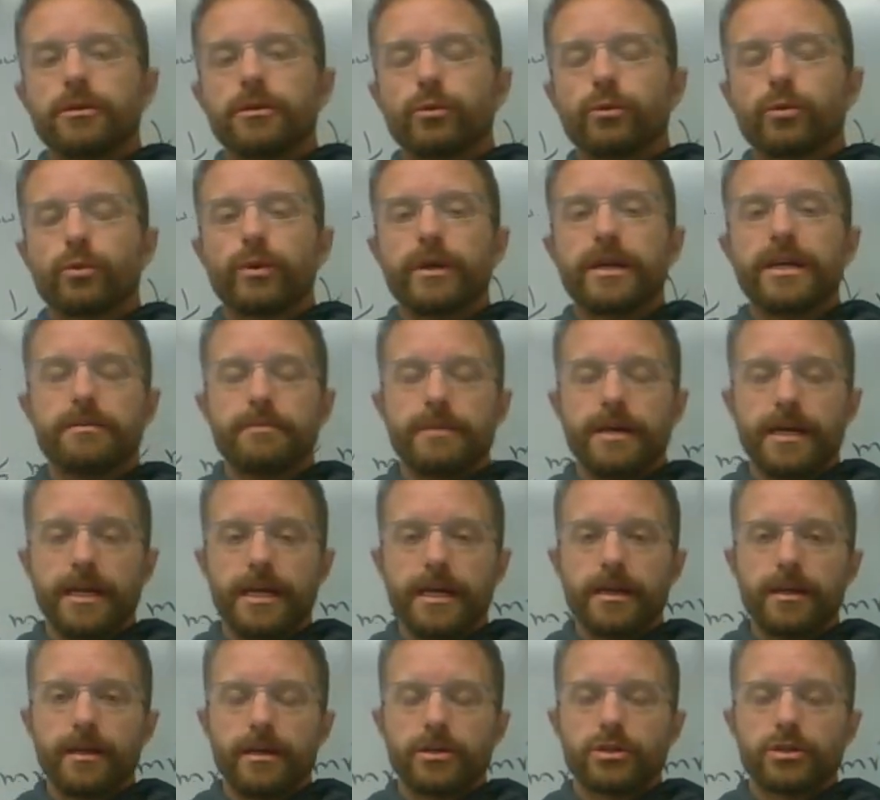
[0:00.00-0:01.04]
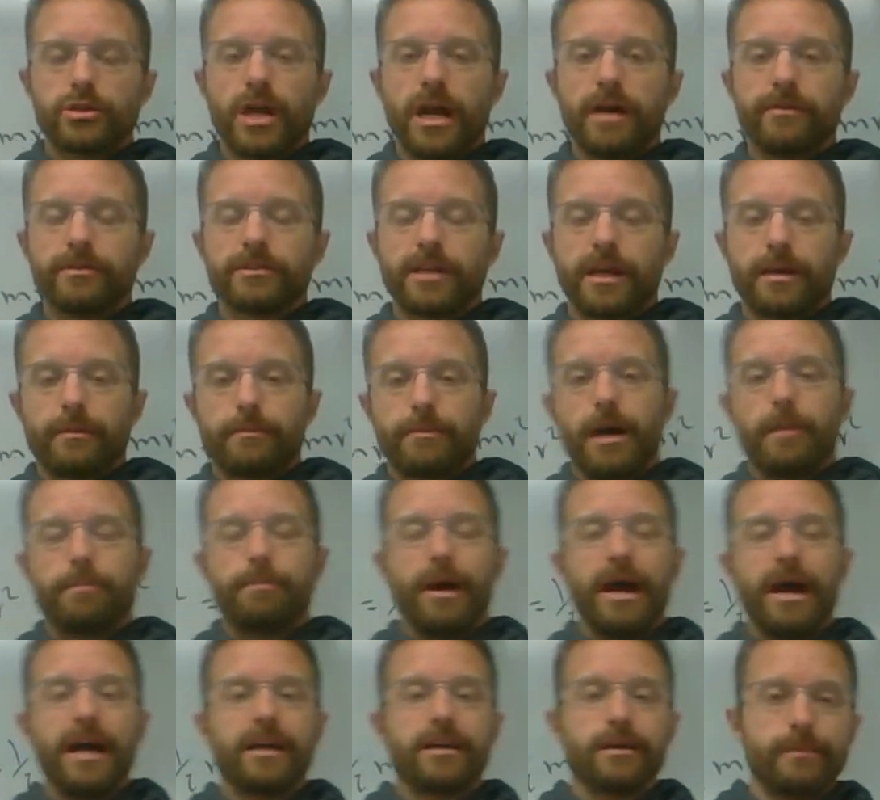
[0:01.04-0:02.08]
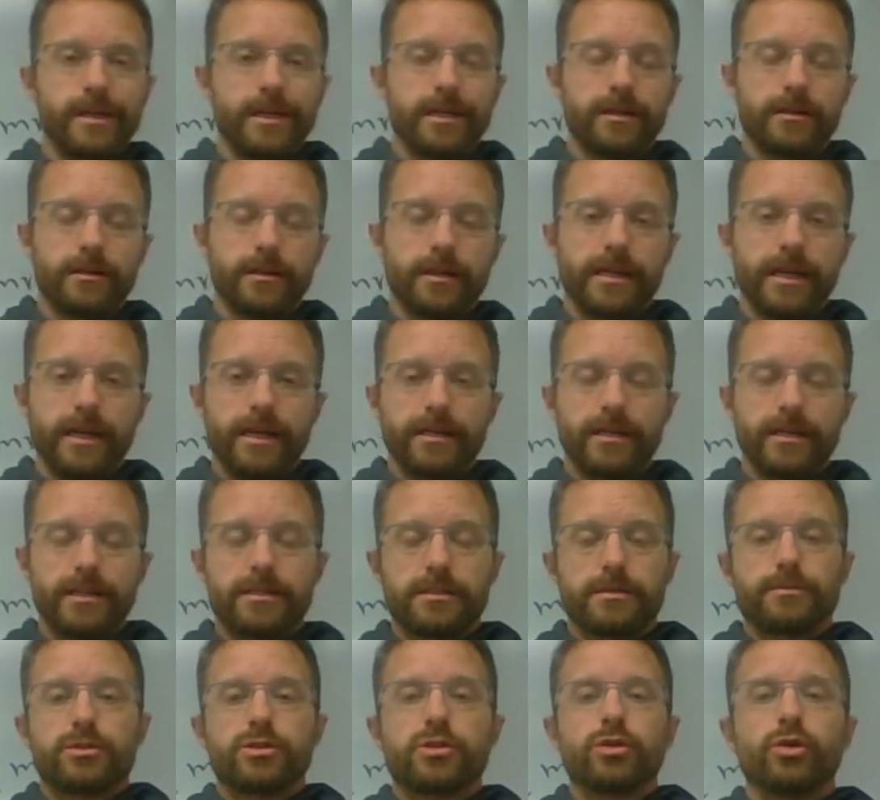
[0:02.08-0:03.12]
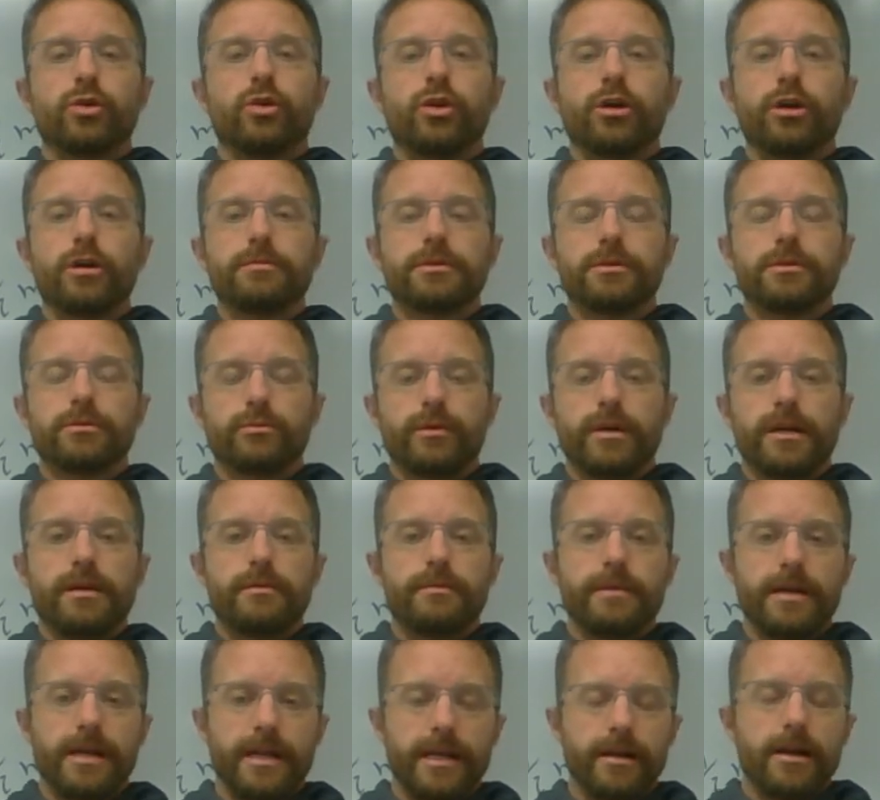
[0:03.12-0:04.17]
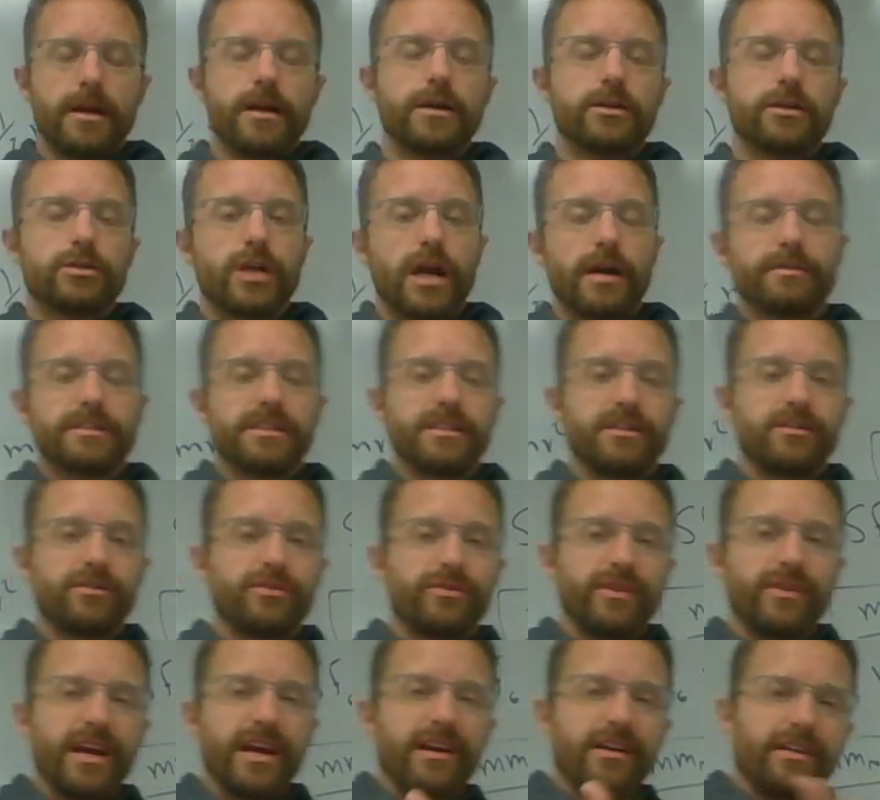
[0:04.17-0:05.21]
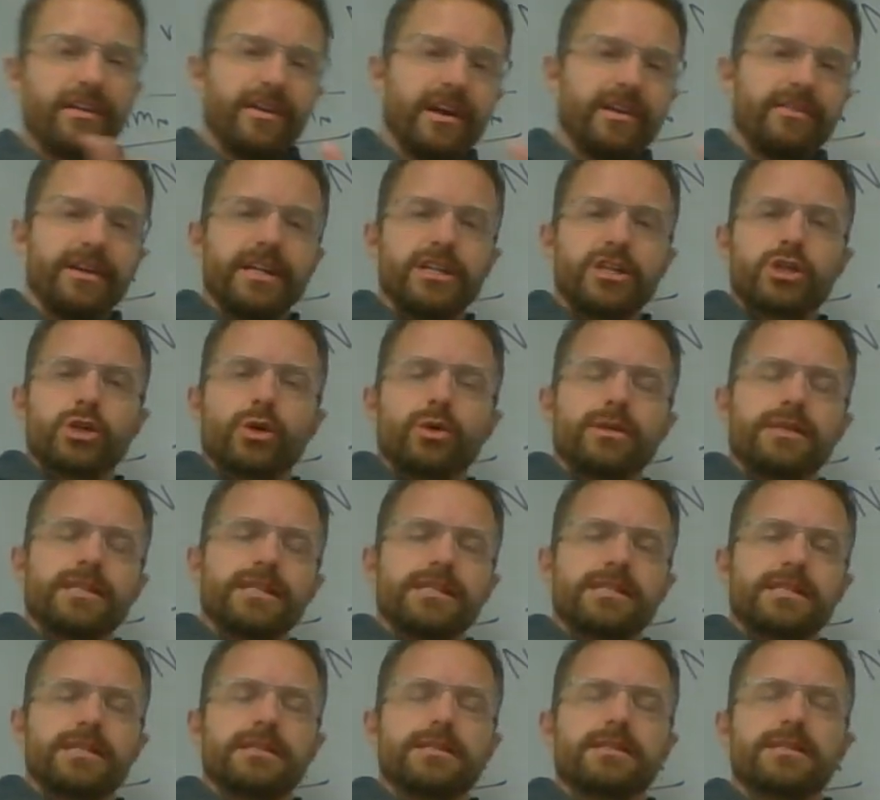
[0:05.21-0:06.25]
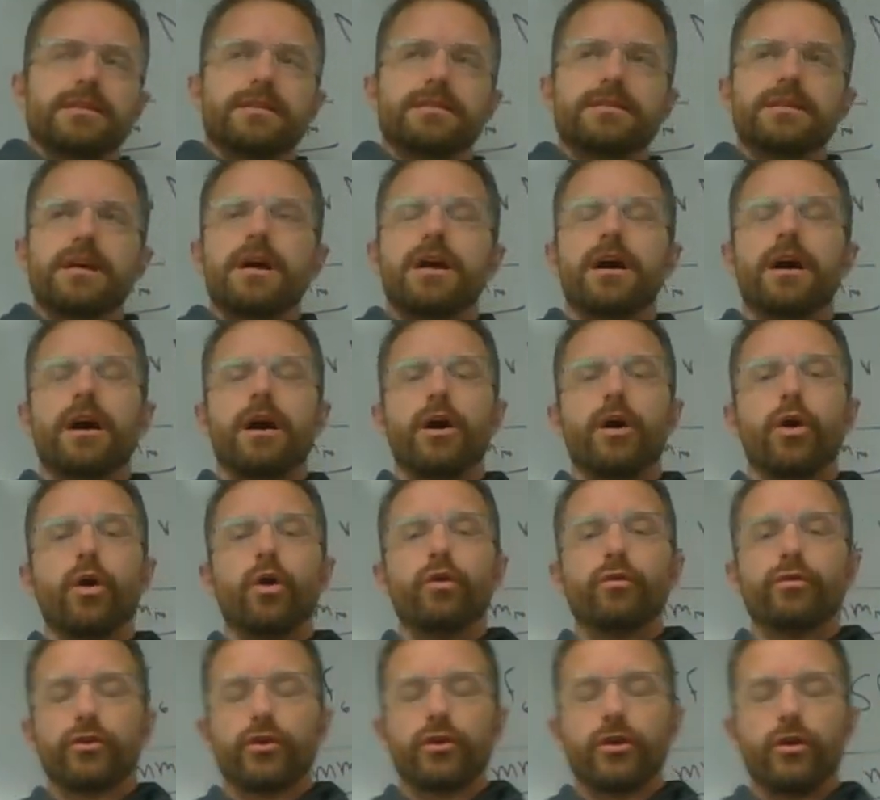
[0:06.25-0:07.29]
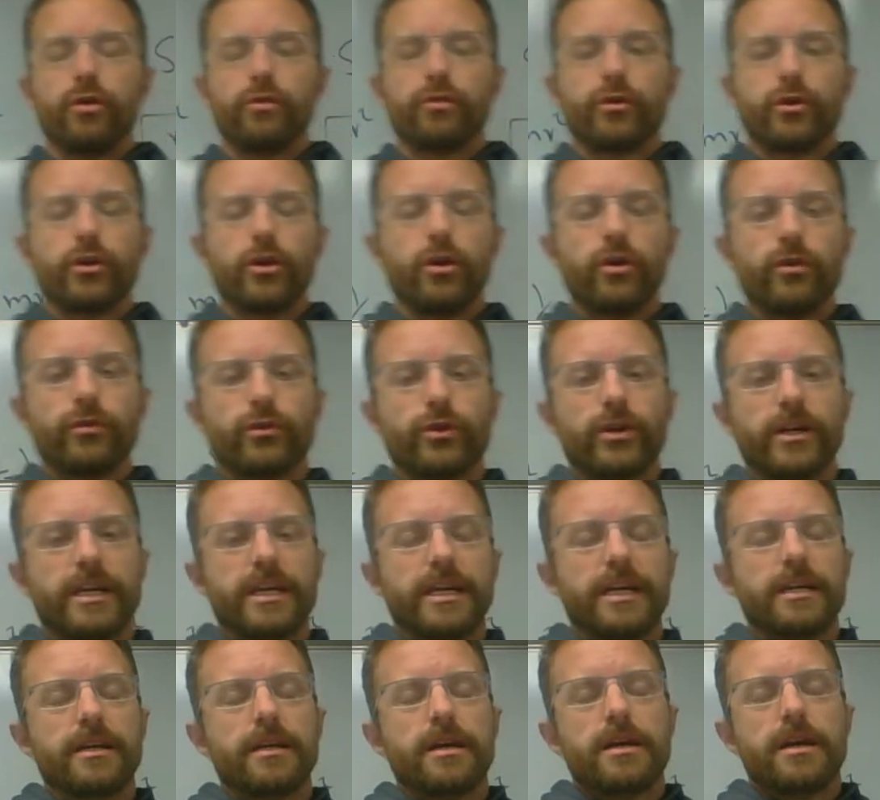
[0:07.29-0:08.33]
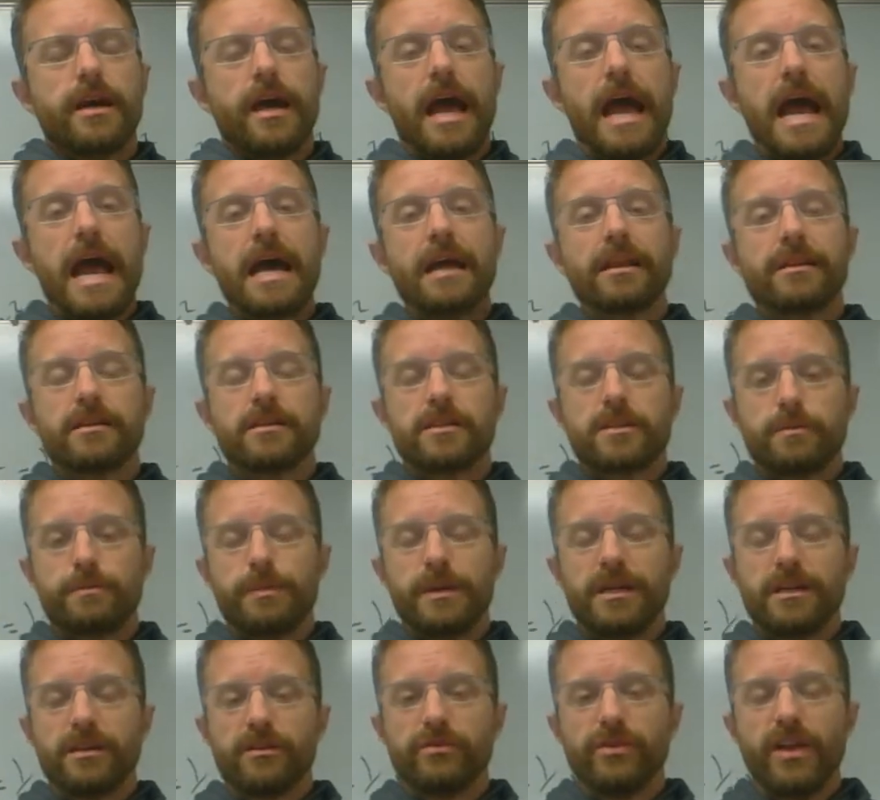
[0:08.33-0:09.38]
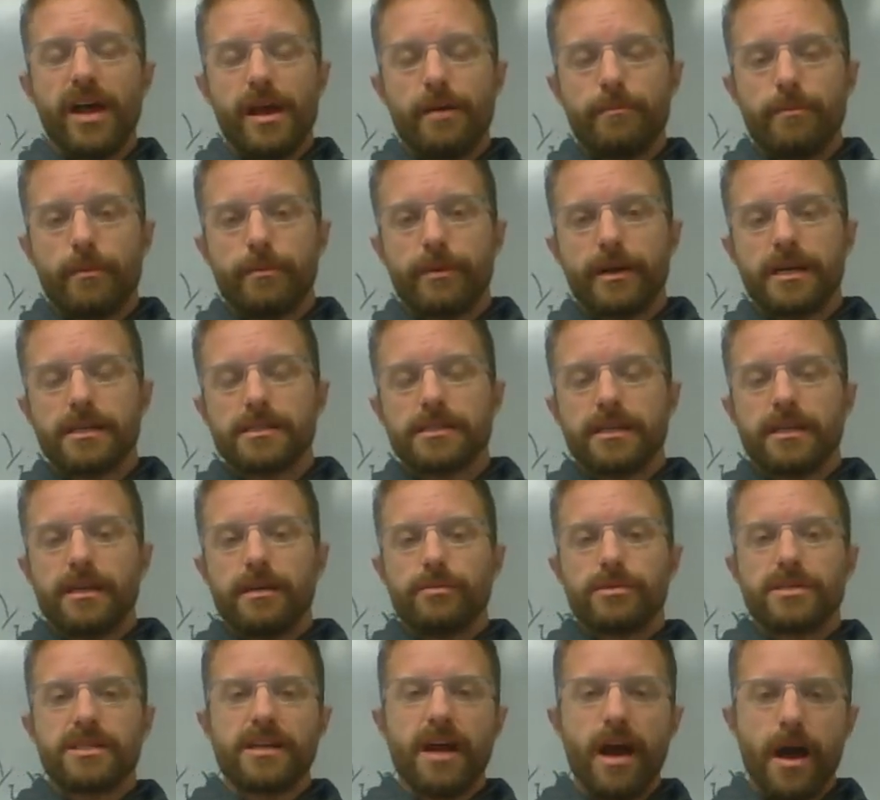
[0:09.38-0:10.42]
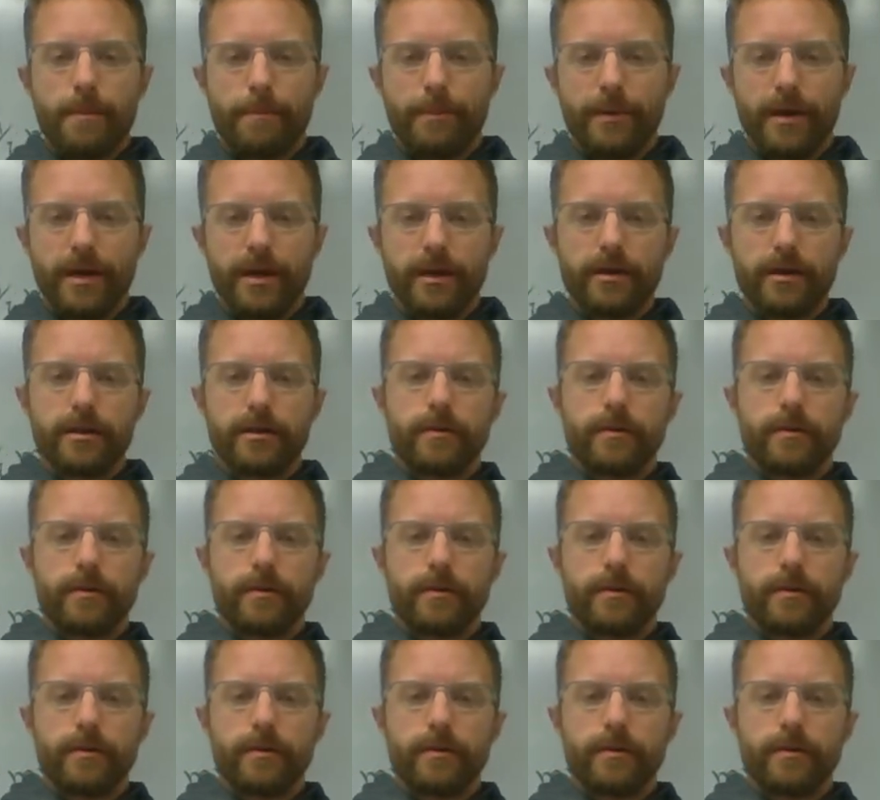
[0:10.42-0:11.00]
re-emitted, travels like a picometer again, gets absorbed, re-emitted, travels these very, very, very short distances over and over and over again at the speed of light. But because it keeps stopping,